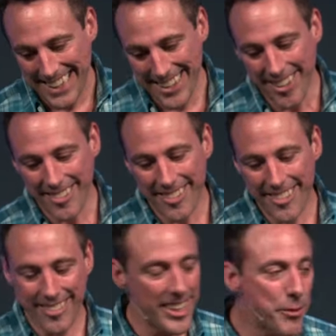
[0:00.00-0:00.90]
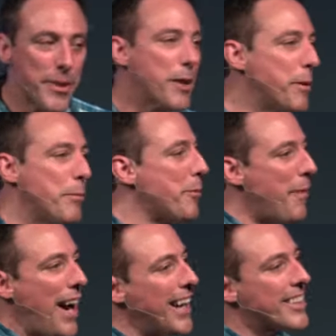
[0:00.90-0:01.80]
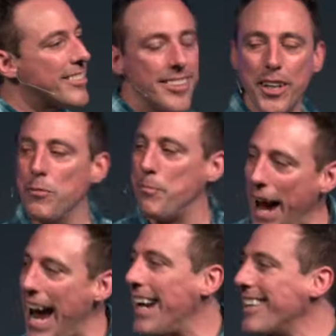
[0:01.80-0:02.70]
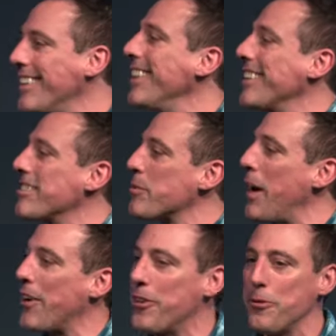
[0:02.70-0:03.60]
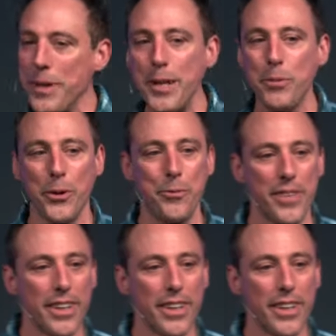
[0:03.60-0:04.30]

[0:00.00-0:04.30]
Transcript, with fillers: It doesn't seem like people mind saying bad things about other people